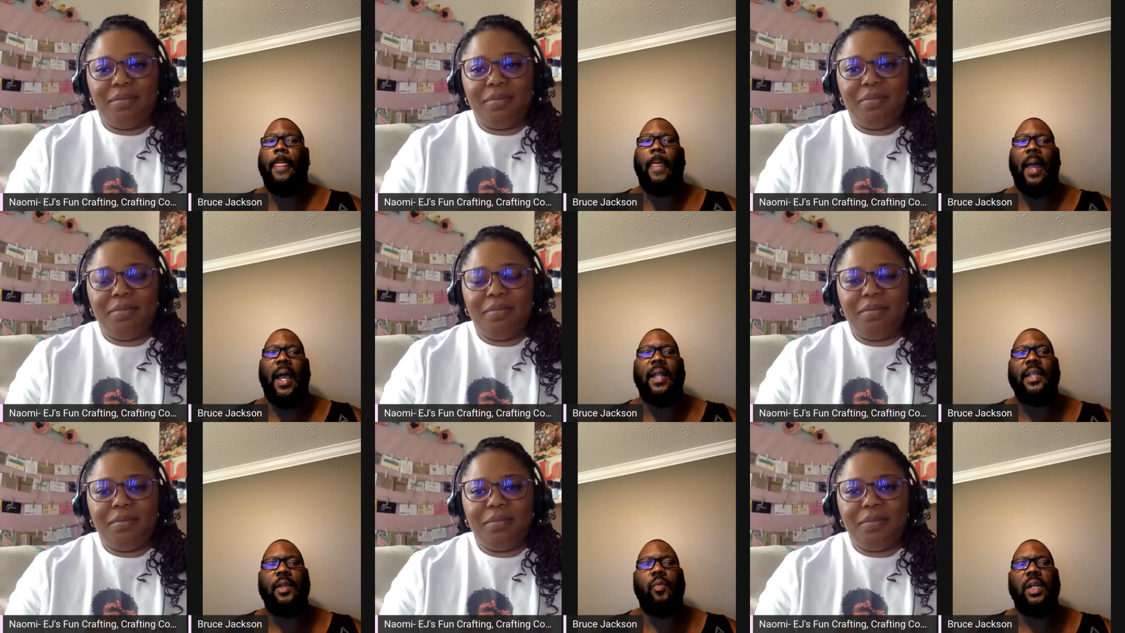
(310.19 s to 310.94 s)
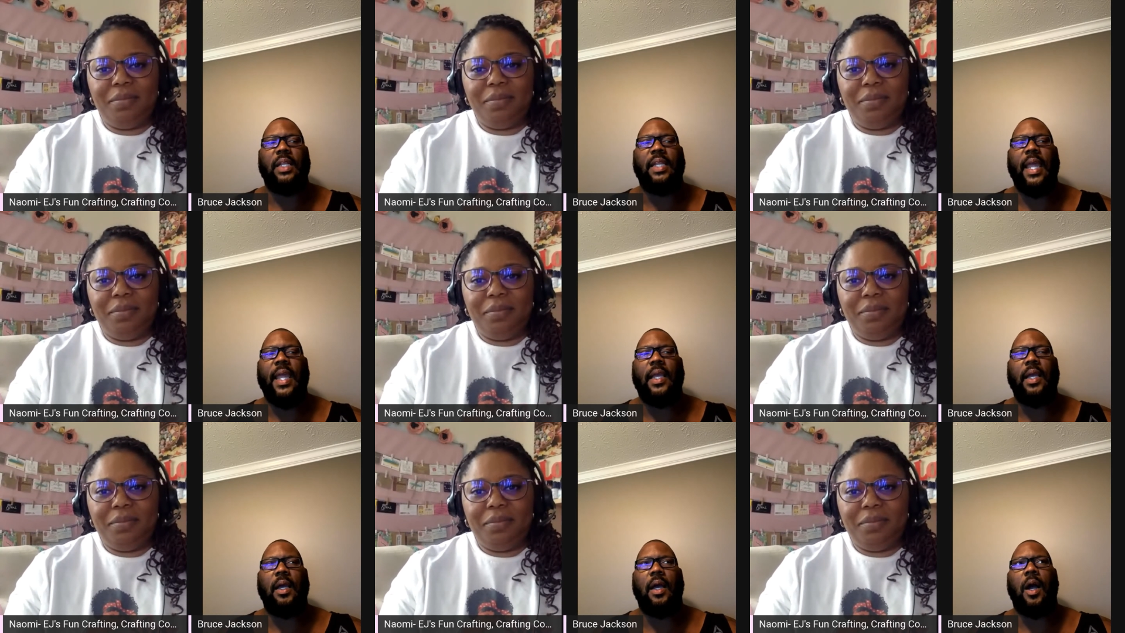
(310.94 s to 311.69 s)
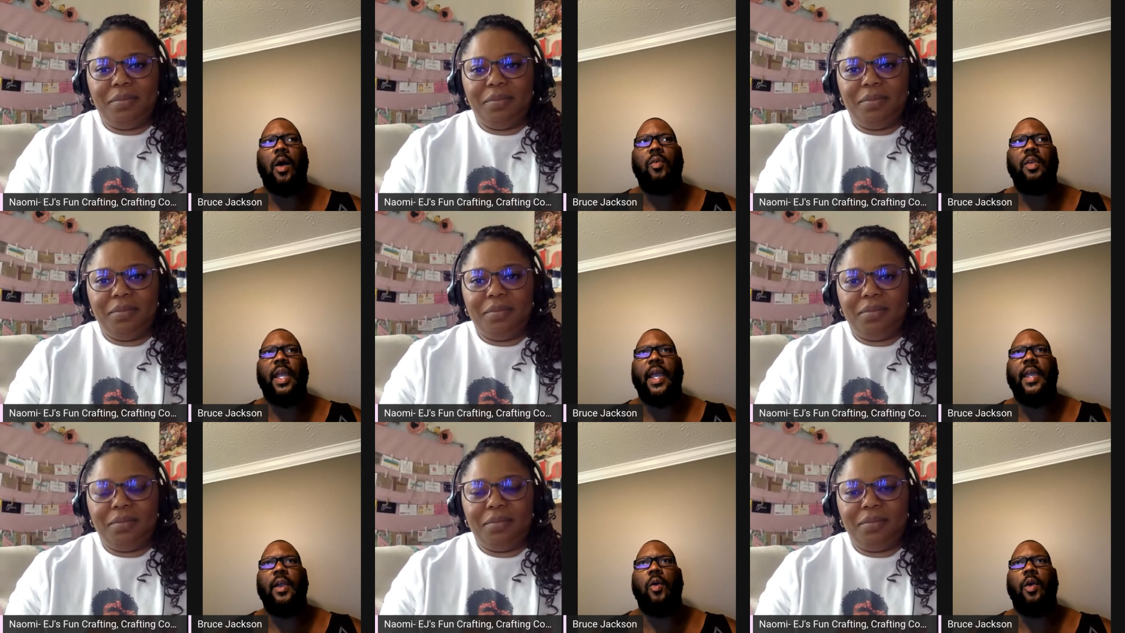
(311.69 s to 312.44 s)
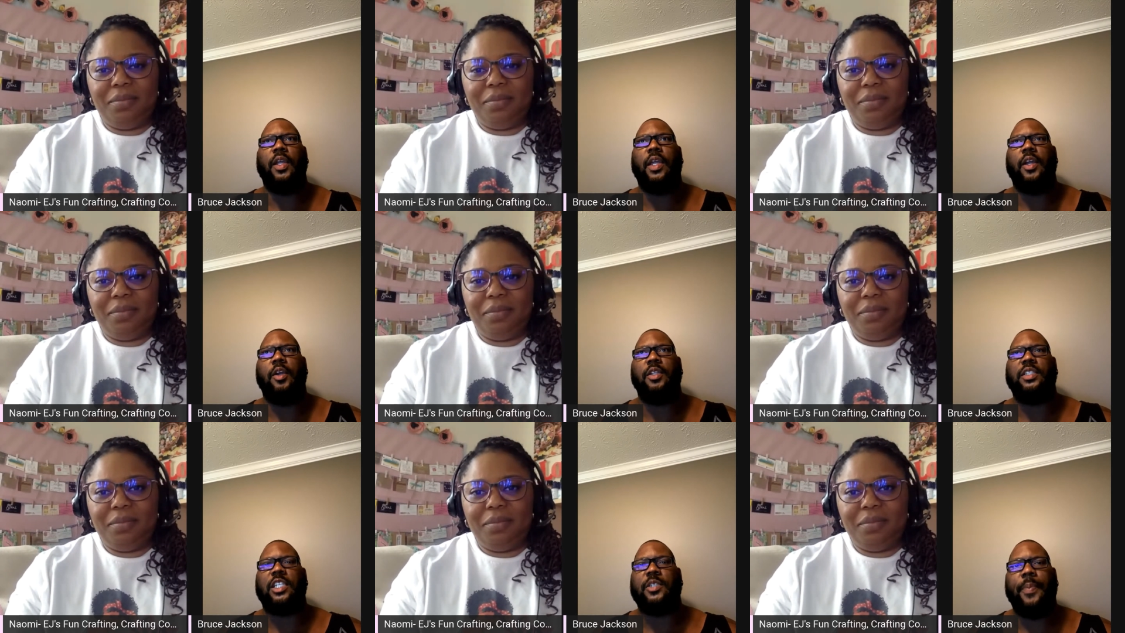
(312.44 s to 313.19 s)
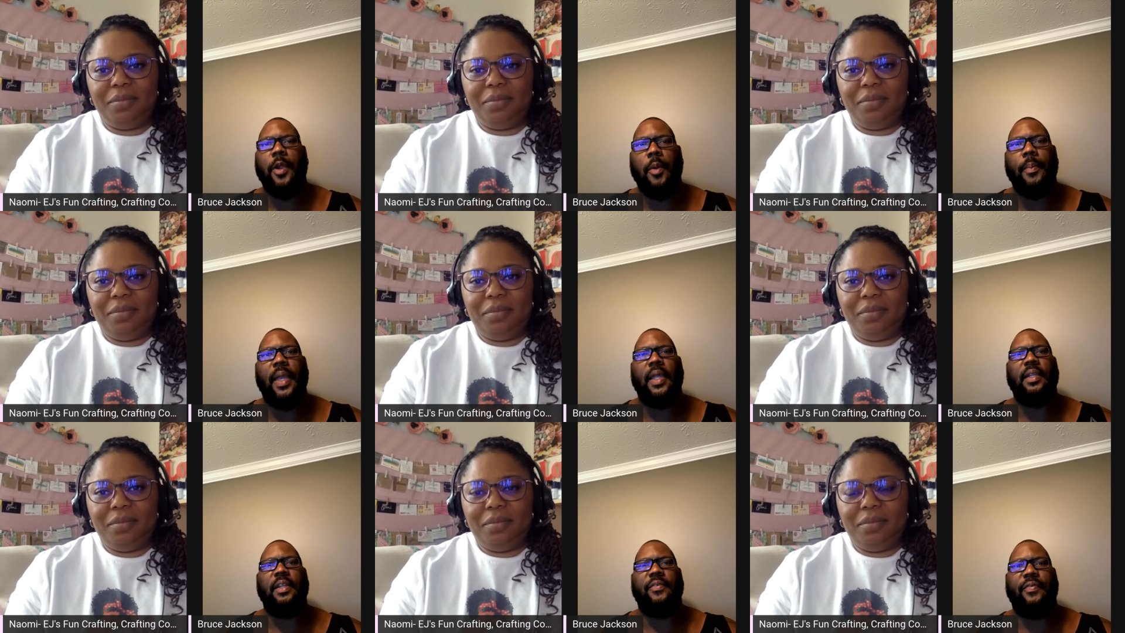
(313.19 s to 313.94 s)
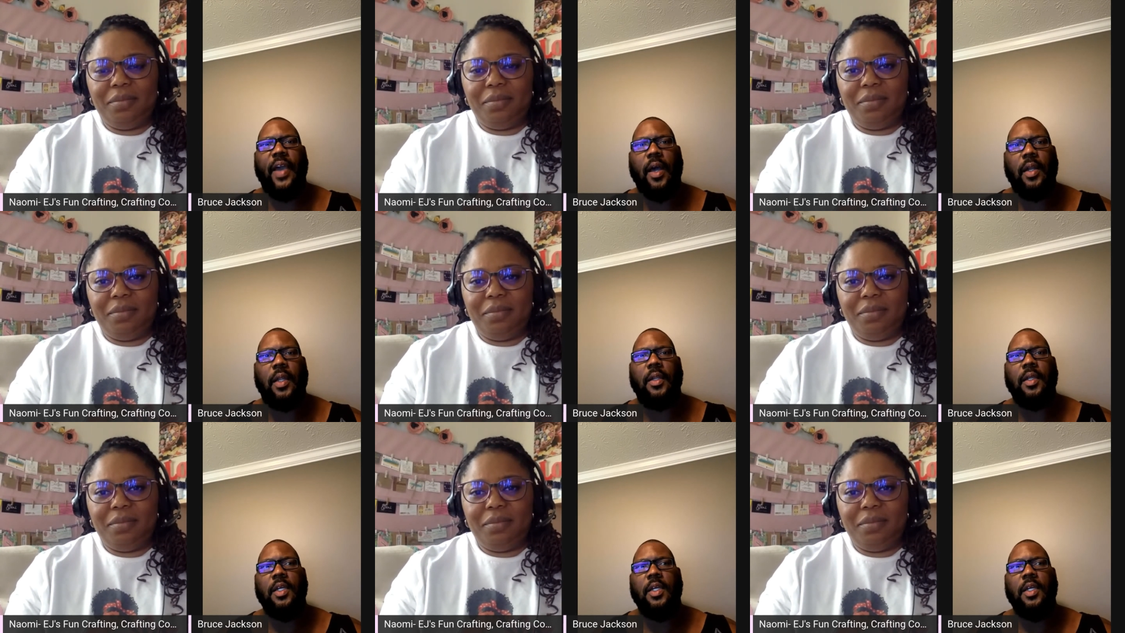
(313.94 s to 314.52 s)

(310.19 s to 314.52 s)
Speaker 1: I didn't want to take all day or years experimenting and failing.